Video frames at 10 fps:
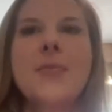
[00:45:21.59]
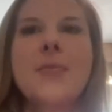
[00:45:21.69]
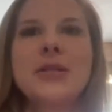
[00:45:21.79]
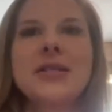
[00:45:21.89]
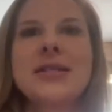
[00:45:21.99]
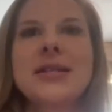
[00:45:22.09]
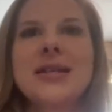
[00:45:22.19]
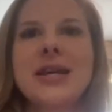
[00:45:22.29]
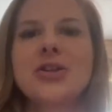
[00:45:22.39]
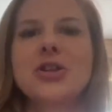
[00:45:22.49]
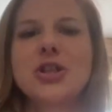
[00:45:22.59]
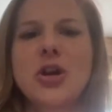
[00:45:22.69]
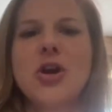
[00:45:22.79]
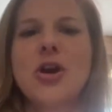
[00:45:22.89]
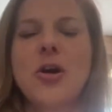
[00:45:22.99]
businesses actually
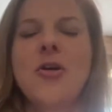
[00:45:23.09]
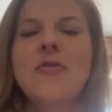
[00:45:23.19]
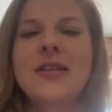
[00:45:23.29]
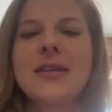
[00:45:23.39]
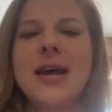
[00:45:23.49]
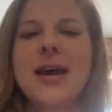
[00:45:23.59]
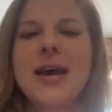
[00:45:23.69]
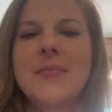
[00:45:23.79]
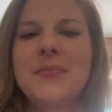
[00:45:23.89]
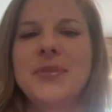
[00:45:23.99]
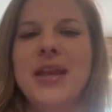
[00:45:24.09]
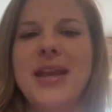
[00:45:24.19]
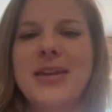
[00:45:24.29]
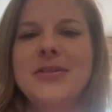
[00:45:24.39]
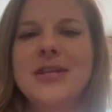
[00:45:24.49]
start off as
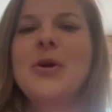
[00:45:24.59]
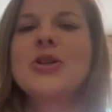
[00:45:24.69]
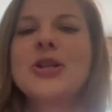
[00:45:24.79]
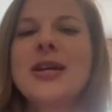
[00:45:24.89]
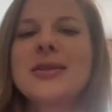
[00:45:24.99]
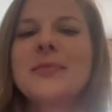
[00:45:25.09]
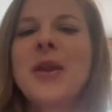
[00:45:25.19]
NFT projects.